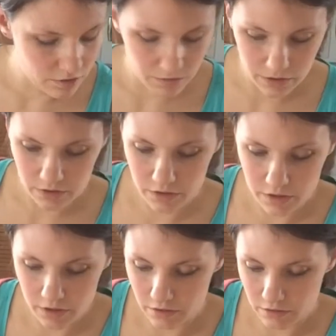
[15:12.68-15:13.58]
So 1,
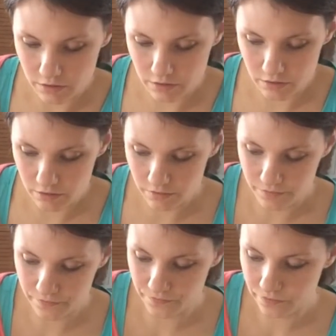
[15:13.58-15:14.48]
2,
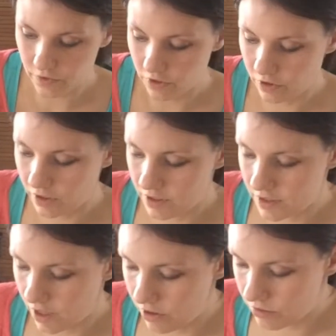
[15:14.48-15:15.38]
or
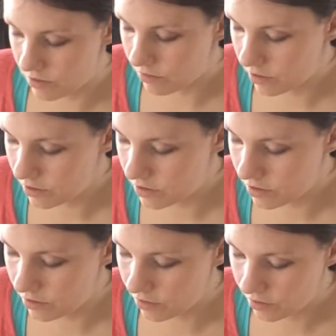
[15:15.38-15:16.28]
let's count, 1,
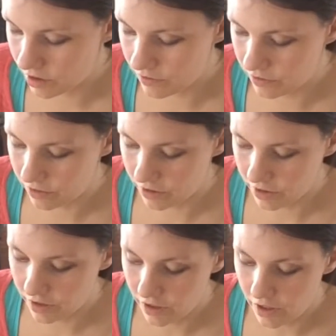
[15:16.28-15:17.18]
2, 3,
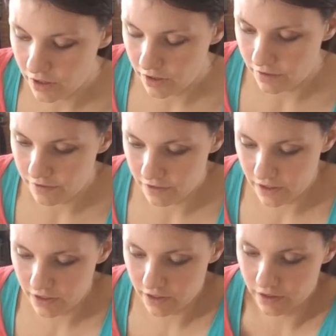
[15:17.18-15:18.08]
4,
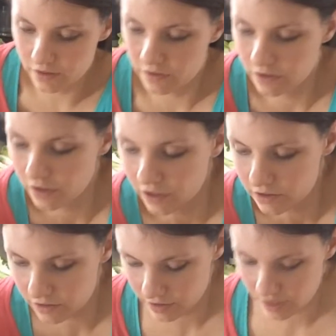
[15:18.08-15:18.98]
5.
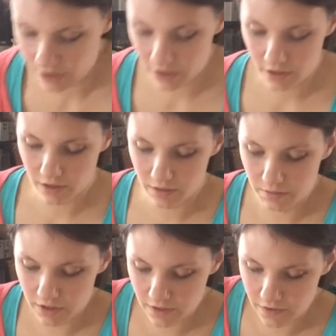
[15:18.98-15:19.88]
Alright, so that chicken
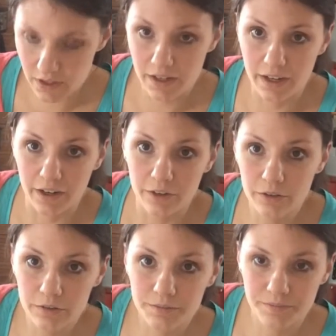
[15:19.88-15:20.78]
I'm leaving
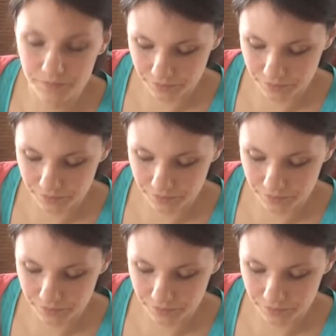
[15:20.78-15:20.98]
out